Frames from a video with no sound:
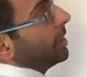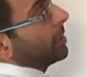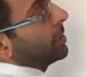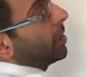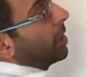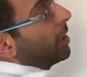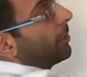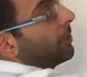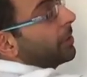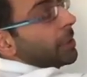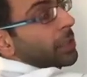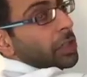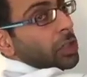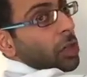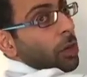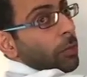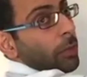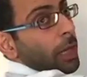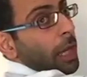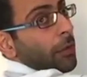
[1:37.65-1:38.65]
Start off at the
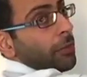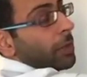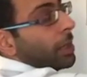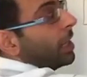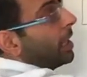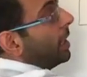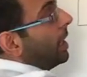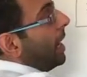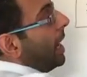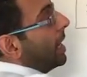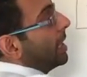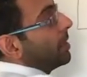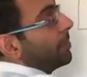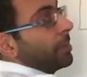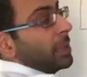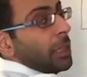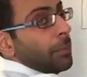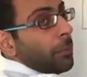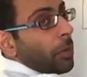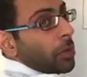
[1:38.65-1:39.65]
top left, end
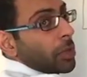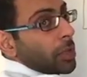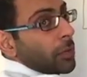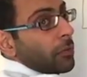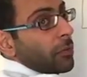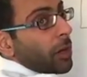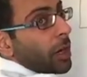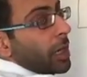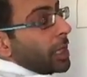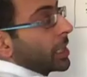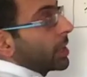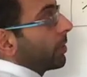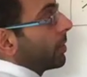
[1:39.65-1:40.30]
up in the bottom right.